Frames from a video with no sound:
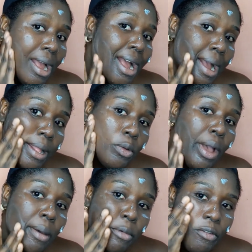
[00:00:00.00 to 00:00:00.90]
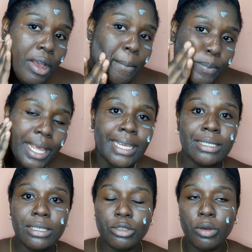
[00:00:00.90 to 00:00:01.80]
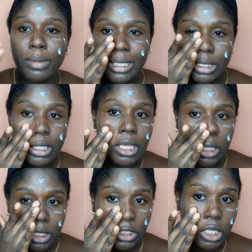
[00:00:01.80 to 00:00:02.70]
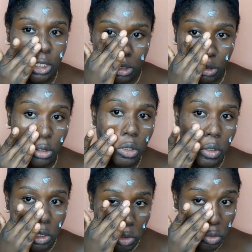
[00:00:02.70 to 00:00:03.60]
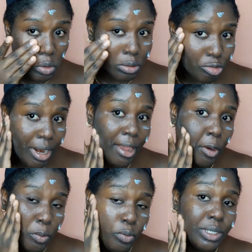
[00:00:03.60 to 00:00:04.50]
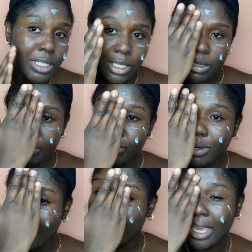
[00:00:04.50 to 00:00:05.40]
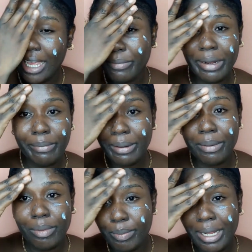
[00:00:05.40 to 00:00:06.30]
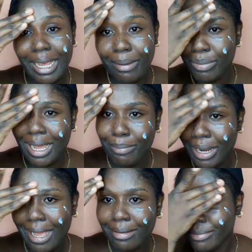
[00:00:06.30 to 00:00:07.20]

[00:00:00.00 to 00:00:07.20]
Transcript: And why I'm even applying this on my skin is just so it will dry up with the blackhead, blah blah blah blah blah blah blah.